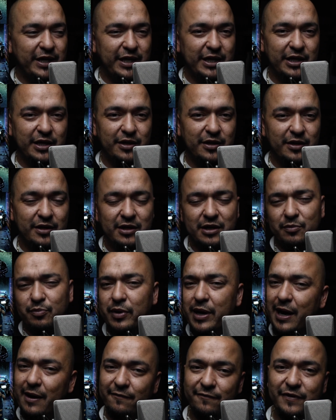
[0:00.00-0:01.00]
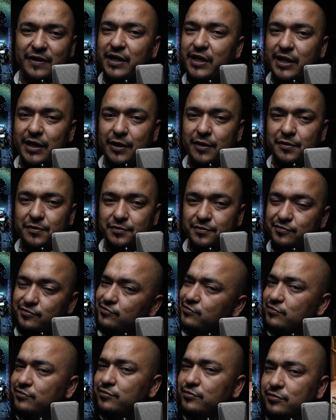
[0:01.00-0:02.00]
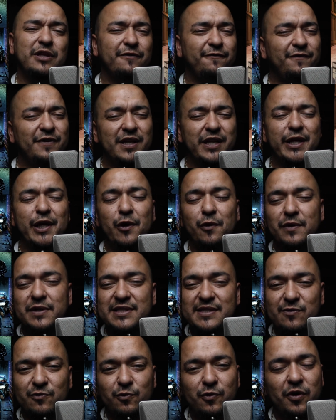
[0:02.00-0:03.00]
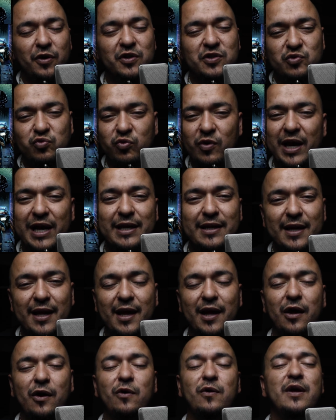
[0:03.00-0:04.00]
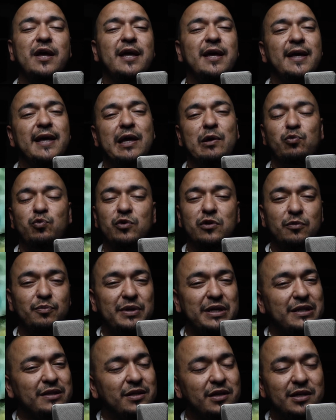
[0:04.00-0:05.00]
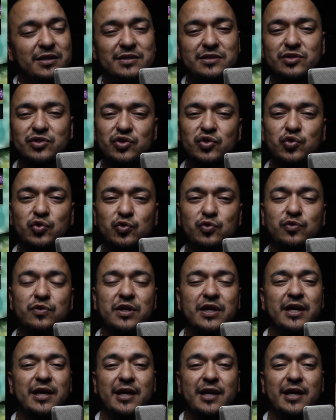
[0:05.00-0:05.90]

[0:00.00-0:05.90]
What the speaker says: a hip-hop video. The video is in works right now. It will be done soon,